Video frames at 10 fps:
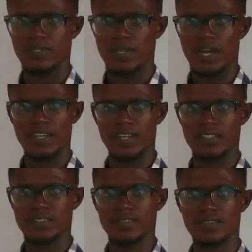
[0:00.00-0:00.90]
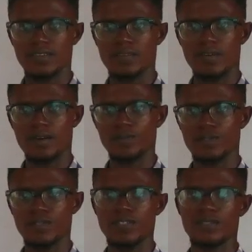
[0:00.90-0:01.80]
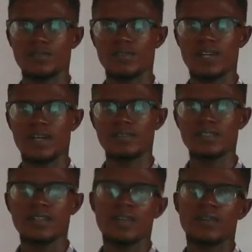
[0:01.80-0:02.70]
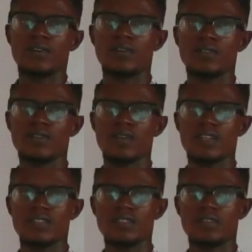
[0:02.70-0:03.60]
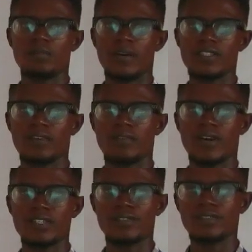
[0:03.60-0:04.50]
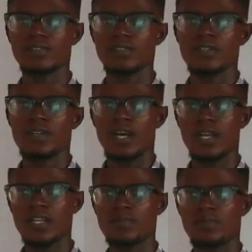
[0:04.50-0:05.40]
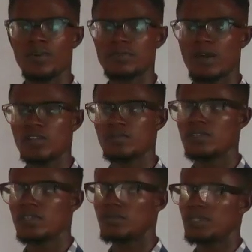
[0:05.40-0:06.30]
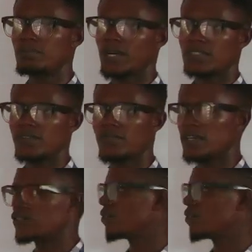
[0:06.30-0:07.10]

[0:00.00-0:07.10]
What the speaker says: Hi guys, welcome to today's tutorial. We continue on a series of partial fraction, and at this point we are going to be dealing with partial fraction